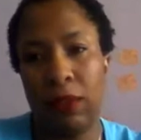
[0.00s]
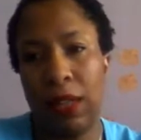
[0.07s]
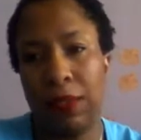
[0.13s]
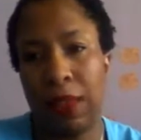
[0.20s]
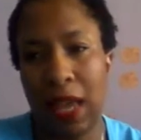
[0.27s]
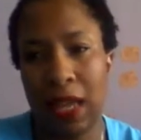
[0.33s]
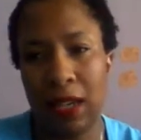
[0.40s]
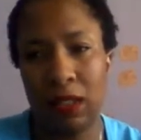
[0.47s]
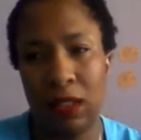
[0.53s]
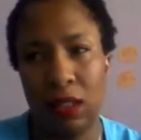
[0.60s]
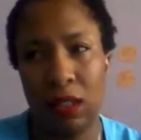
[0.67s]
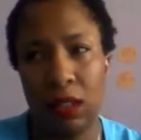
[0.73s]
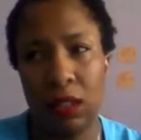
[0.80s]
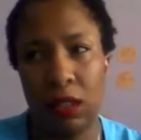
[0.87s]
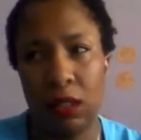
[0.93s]
I've read that
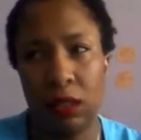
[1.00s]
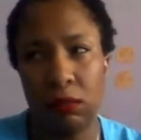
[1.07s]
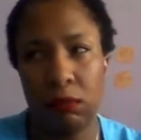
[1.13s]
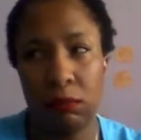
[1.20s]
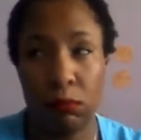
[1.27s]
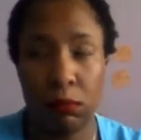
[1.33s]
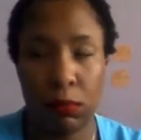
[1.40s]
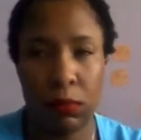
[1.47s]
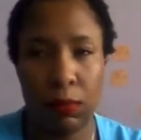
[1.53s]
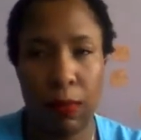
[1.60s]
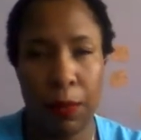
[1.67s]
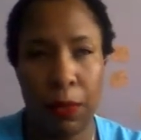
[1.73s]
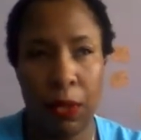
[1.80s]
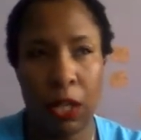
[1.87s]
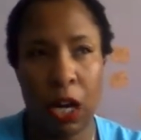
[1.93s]

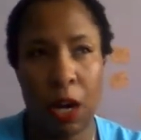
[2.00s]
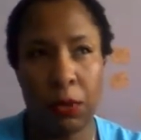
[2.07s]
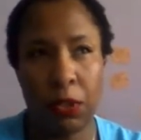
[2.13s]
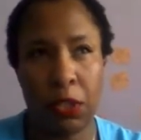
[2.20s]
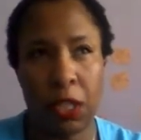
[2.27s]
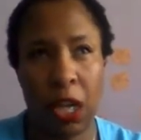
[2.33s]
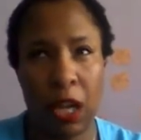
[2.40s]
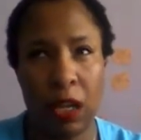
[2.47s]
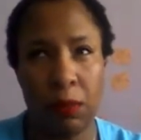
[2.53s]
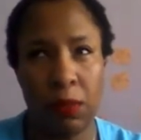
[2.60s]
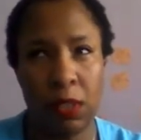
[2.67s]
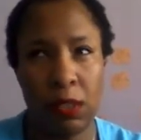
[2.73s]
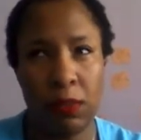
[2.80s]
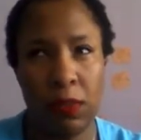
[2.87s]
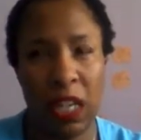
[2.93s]
maybe a couple
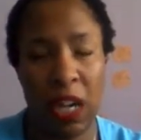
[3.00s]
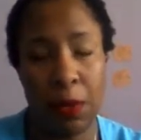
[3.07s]
times.